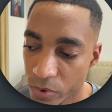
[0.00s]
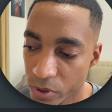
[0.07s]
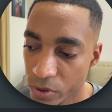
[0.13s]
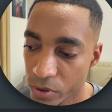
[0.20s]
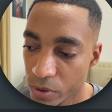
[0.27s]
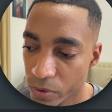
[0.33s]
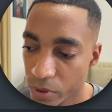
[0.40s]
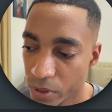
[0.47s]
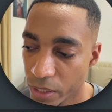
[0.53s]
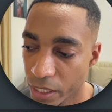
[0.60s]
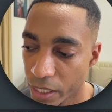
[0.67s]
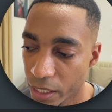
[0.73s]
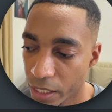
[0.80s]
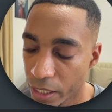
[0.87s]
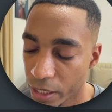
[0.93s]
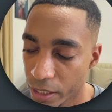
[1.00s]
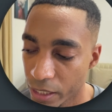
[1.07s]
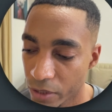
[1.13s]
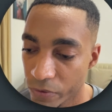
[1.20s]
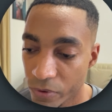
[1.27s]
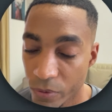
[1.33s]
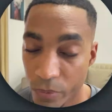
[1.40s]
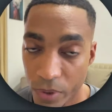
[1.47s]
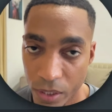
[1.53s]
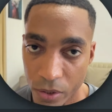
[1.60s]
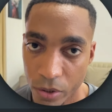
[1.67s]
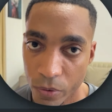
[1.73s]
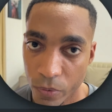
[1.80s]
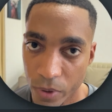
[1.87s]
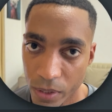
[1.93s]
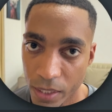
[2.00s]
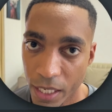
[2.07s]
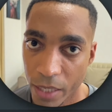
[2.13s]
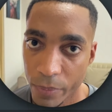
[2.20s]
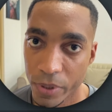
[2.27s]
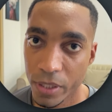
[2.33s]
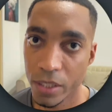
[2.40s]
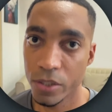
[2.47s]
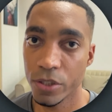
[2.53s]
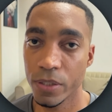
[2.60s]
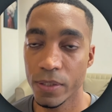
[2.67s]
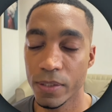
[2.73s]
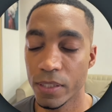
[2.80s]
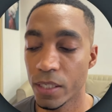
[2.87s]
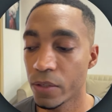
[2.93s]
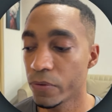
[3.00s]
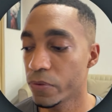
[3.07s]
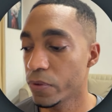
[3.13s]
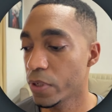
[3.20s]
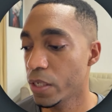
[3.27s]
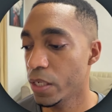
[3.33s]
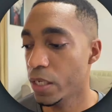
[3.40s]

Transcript: just so you can get familiar with the application itself.